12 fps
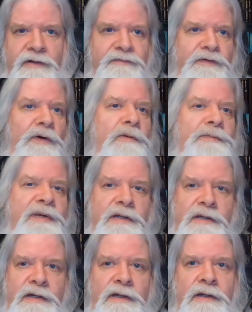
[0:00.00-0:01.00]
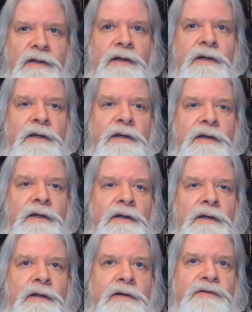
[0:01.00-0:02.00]
very beginning,
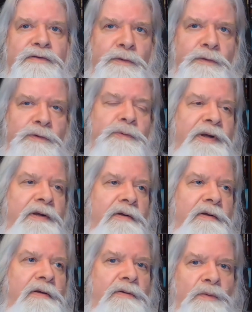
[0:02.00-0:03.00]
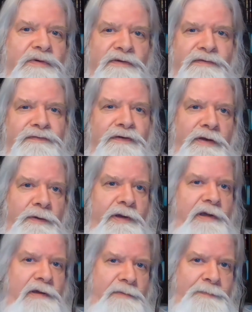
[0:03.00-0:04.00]
Scornubel was a ferry